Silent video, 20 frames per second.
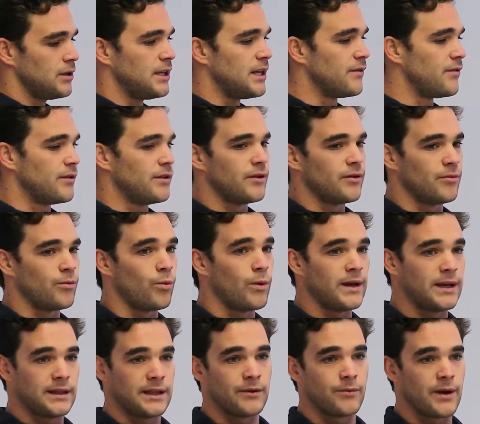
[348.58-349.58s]
given the
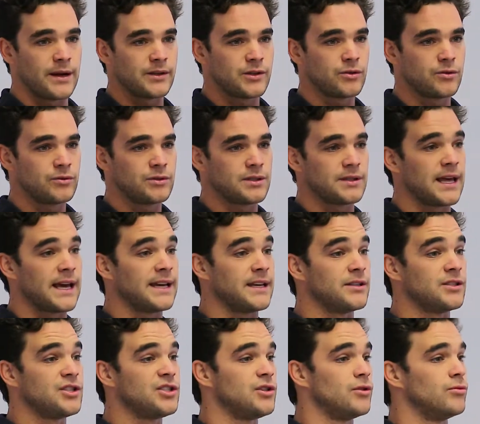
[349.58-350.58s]
weekly rentals, they
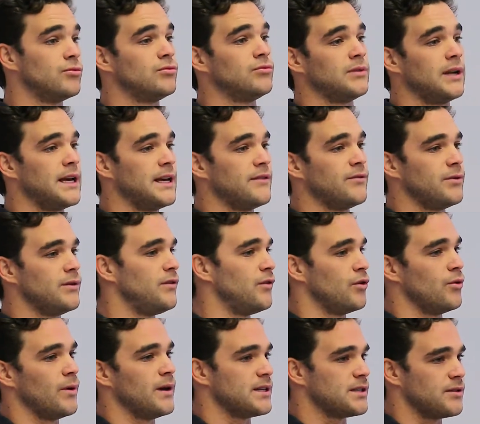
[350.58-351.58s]
can still leave with
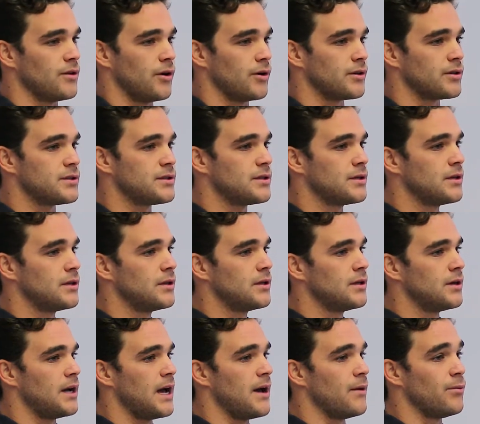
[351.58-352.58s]
2 weeks' notice
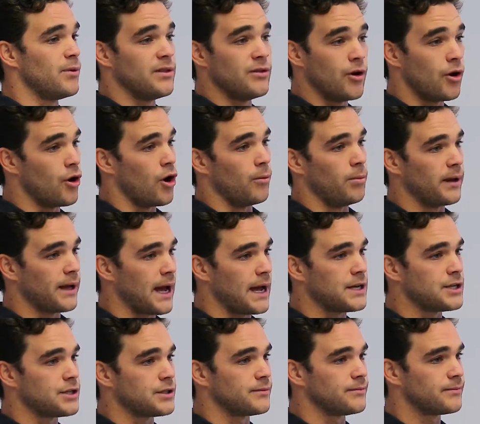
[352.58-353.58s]
and with no
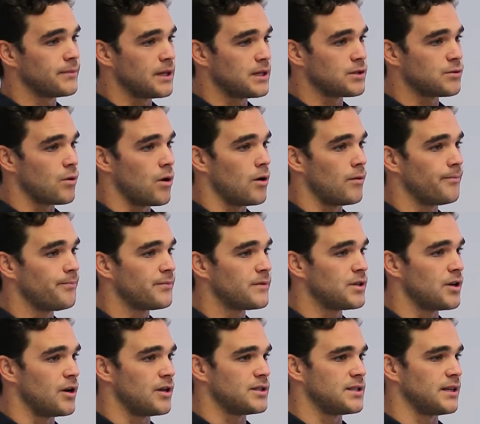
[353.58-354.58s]
obligation as well.
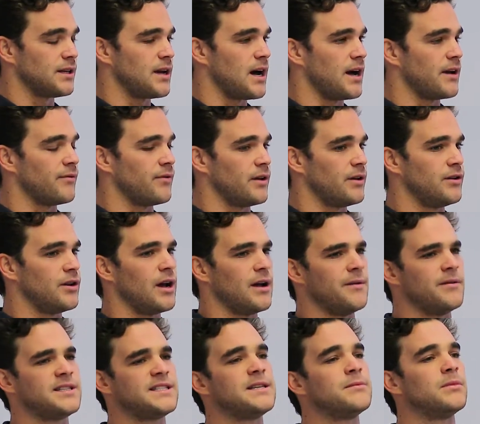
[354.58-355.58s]
So it's a kind of
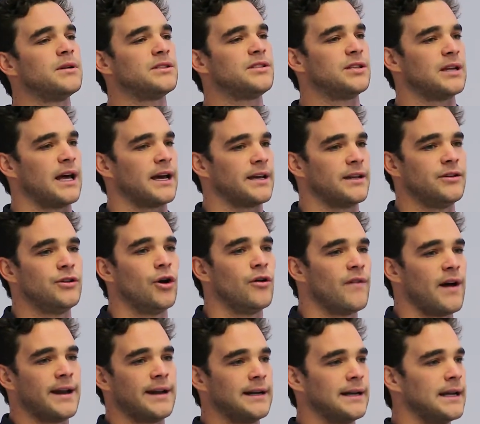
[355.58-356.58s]
a similar to like a
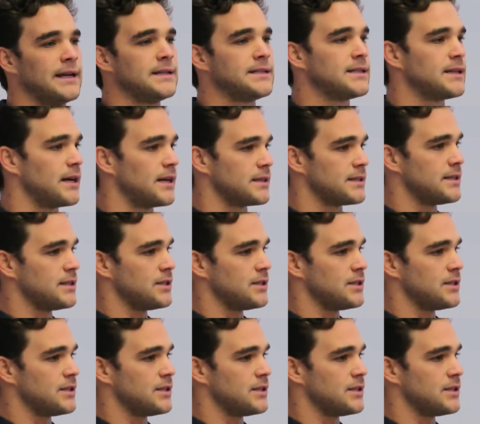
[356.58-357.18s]
novated lease kind of